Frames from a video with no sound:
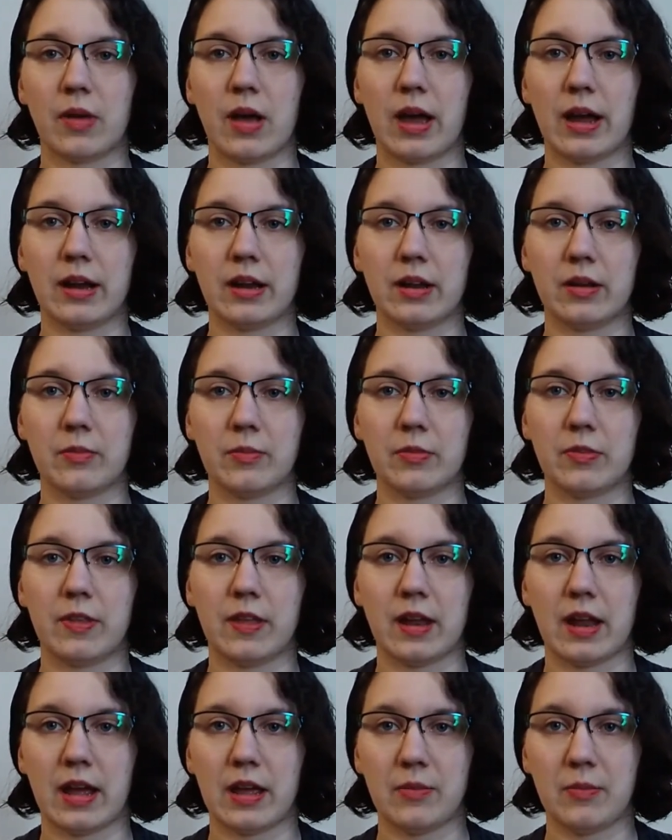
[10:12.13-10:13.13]
items
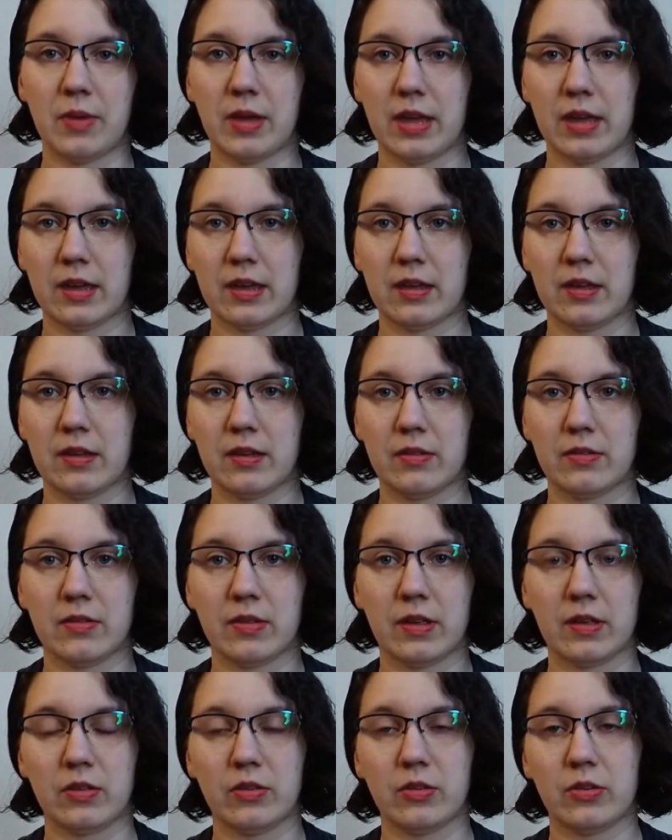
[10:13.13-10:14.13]
that I make,
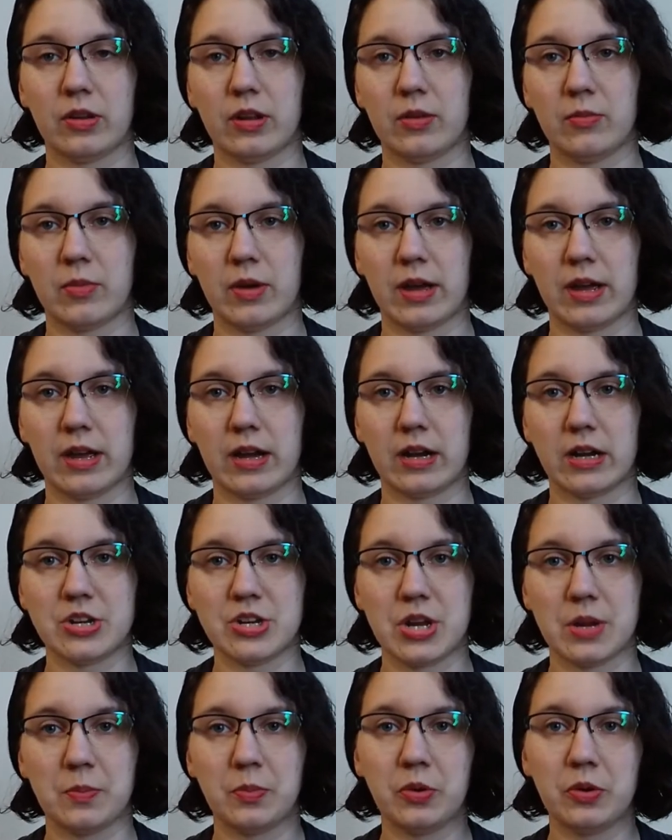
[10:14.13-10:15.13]
including my
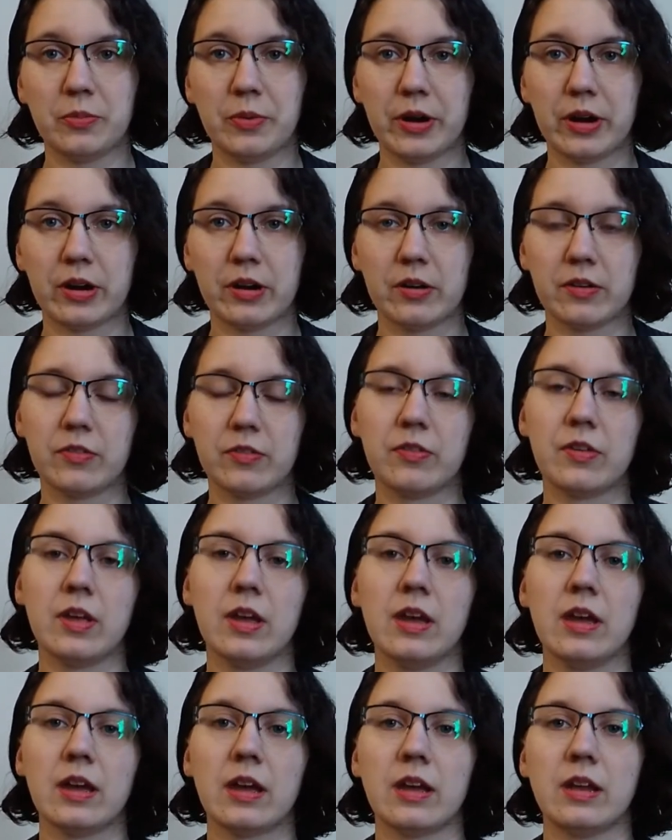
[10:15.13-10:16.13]
shampoo bars,
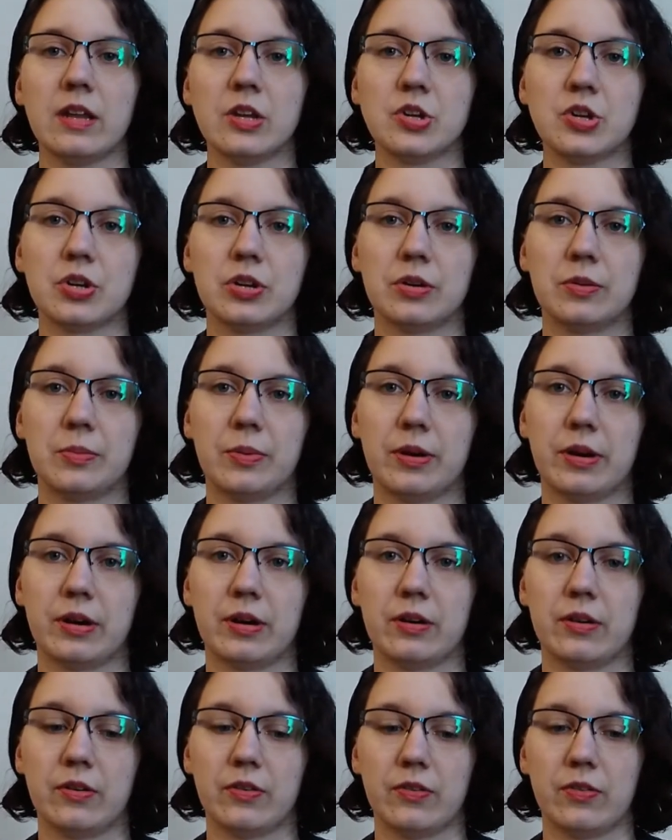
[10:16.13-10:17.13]
conditioner
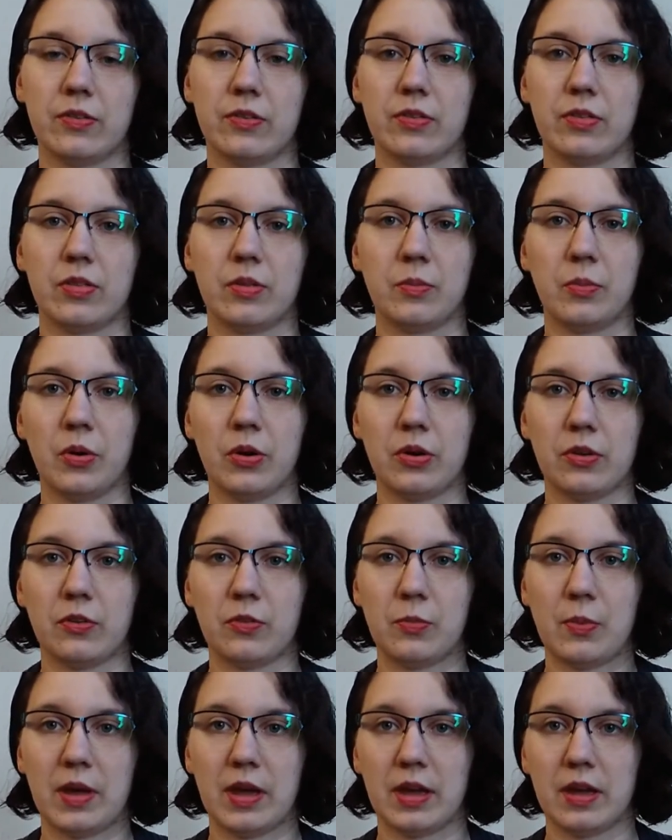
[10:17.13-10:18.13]
bars, the produce
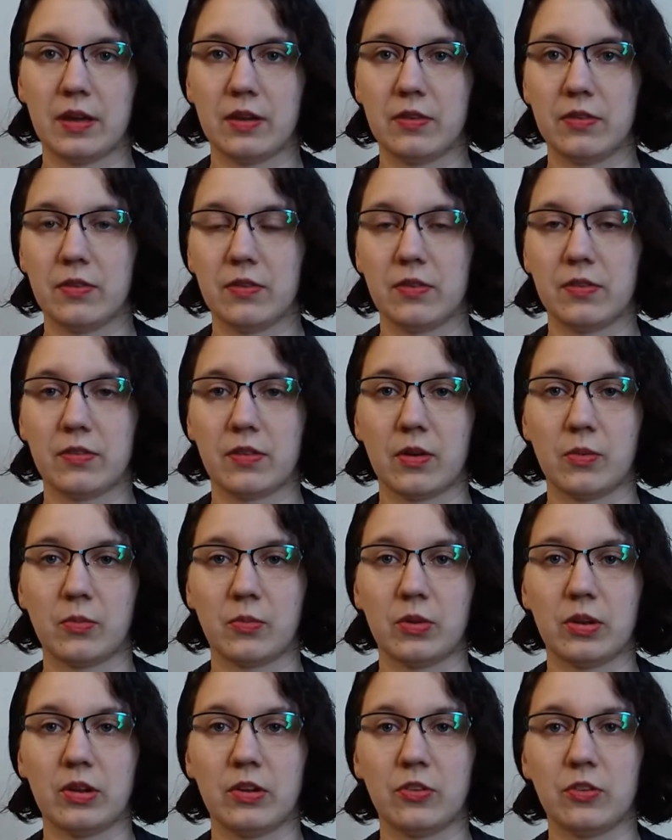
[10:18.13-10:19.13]
bags, some
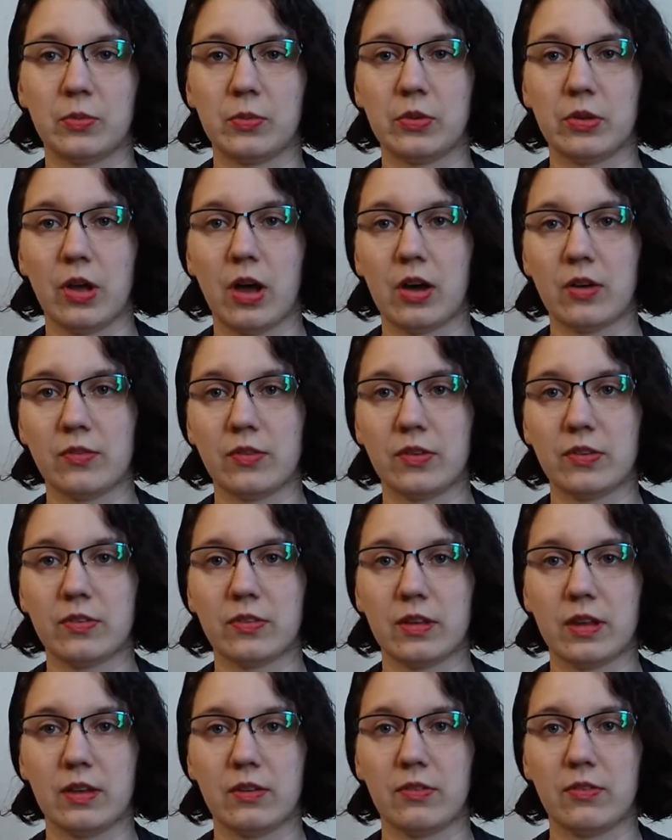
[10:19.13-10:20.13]
reusable coffee
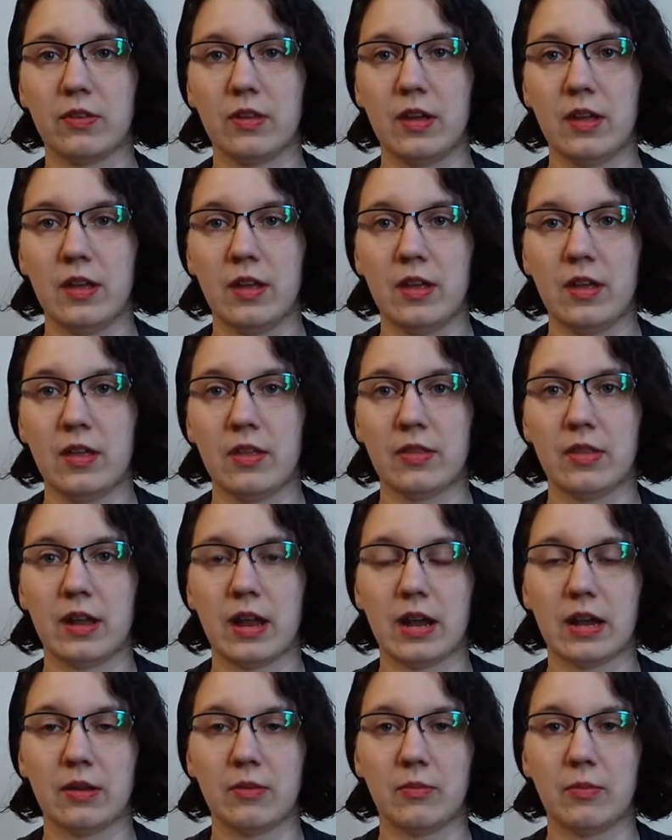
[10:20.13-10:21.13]
sleeves that
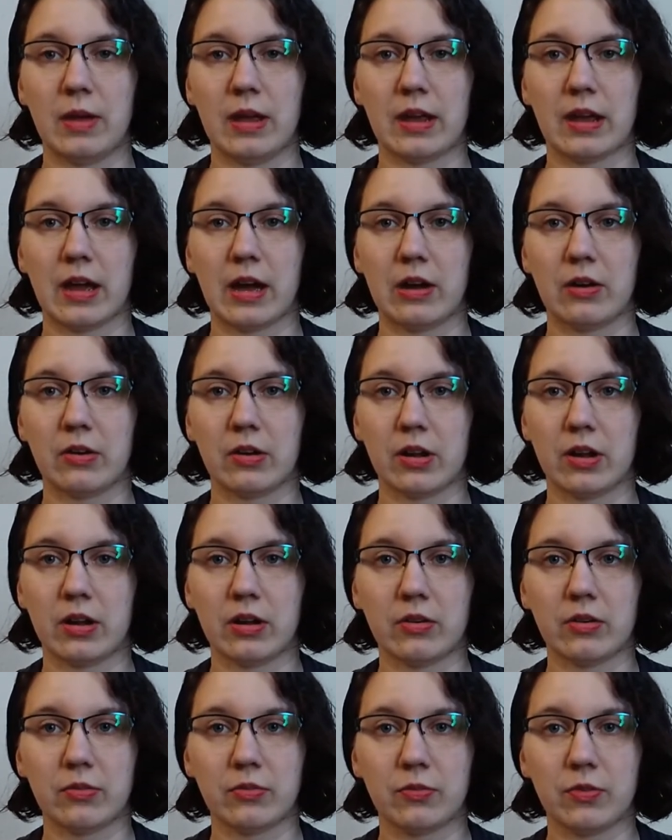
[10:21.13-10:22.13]
I make out
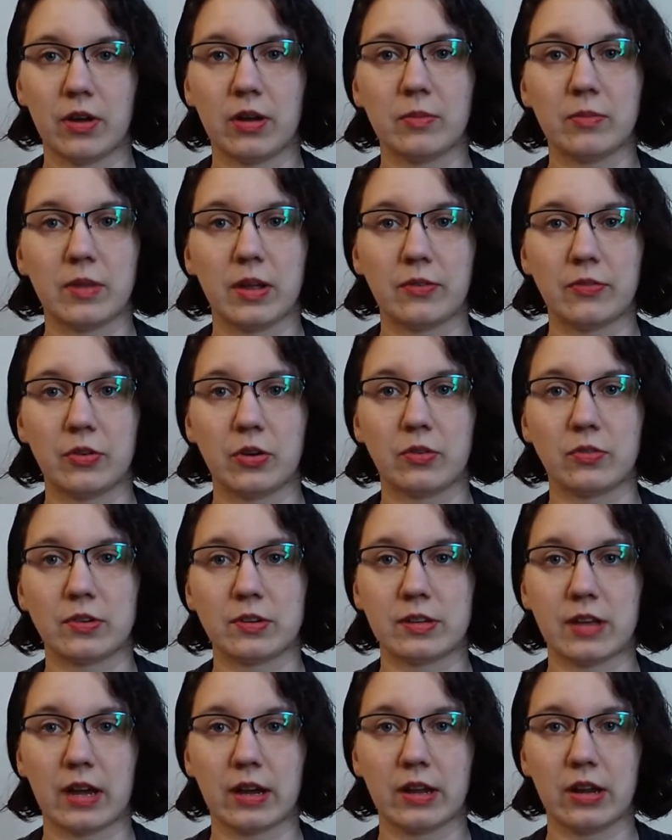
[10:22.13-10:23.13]
of leftover
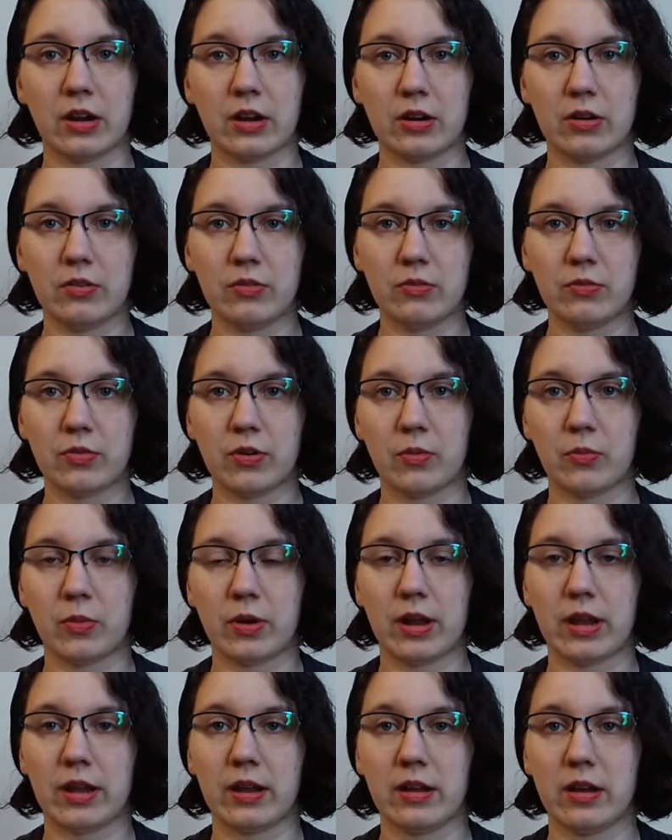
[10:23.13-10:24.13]
sock yarn from
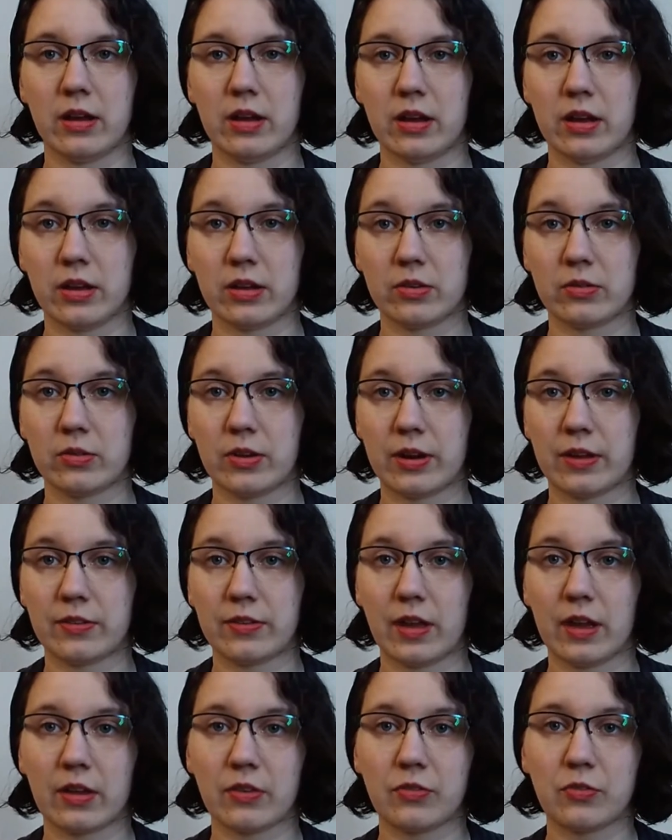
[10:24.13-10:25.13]
when I crank
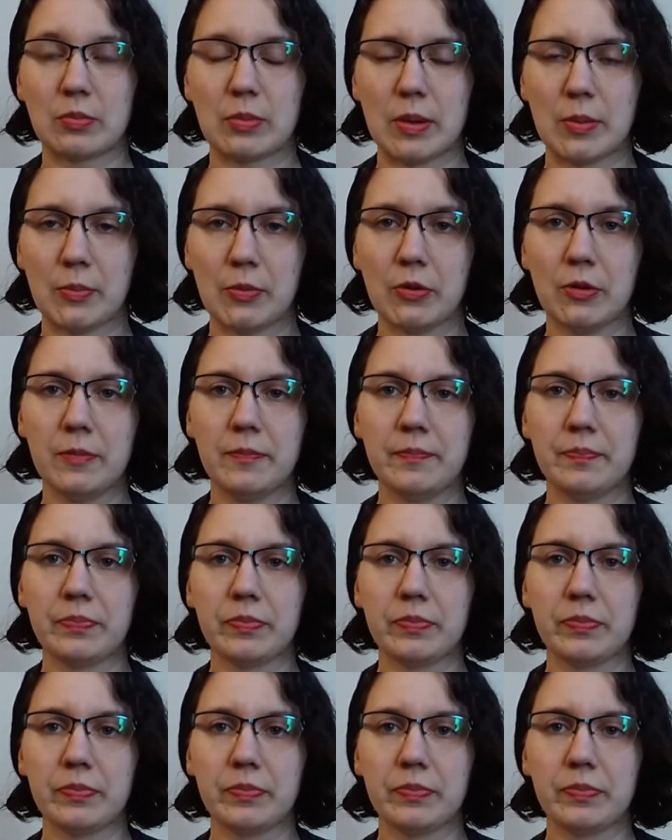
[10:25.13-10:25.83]
socks for people.